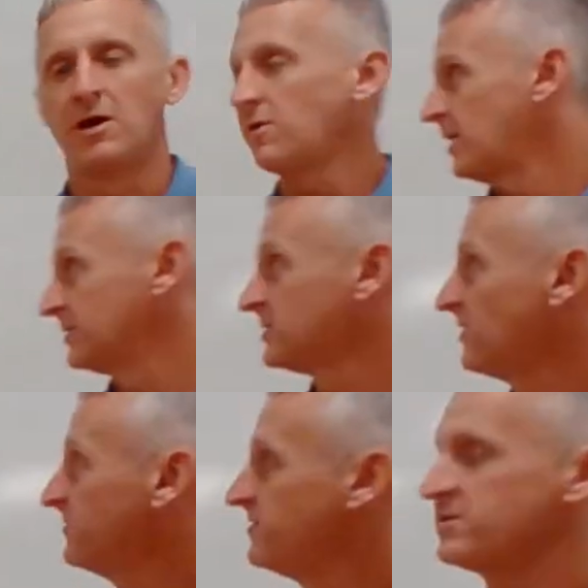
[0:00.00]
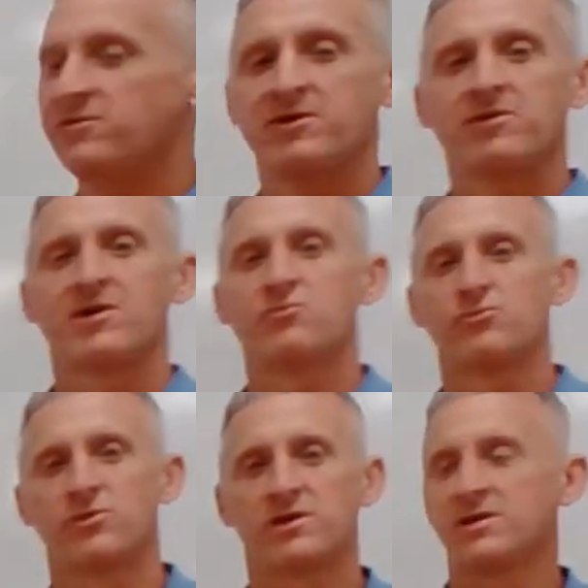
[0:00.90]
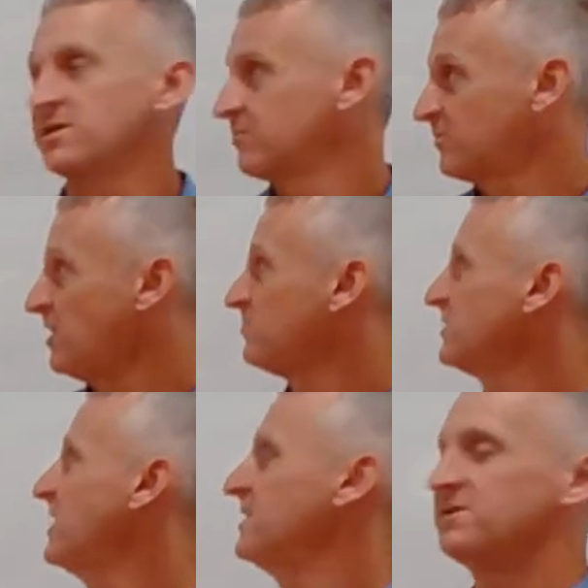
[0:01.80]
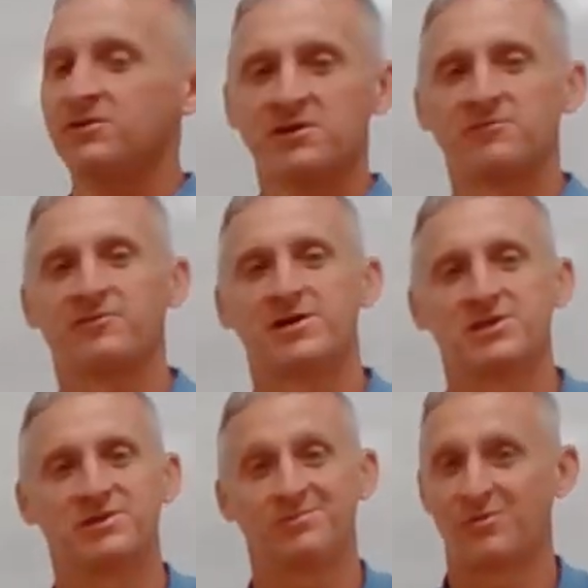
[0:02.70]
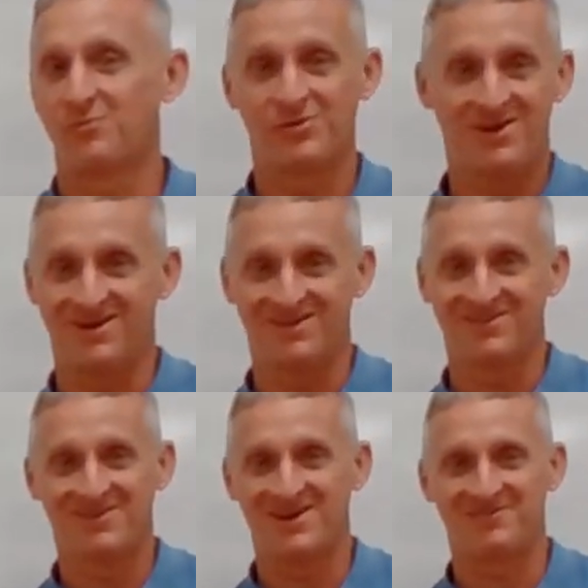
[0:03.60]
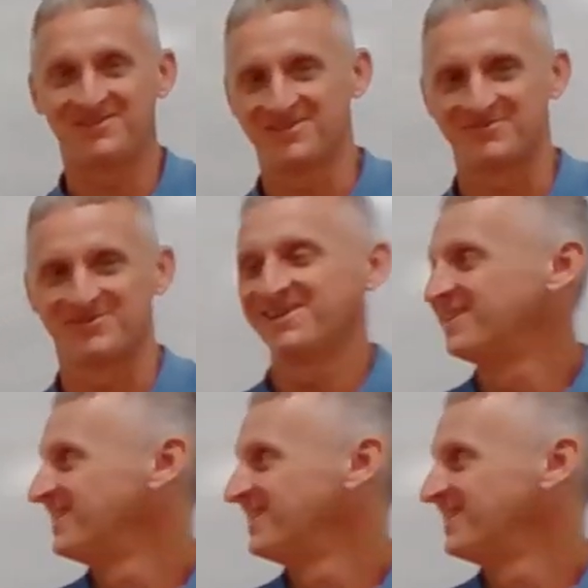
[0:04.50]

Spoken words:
All right, so I've given you here a really complicated looking function. We're not going to graph this one.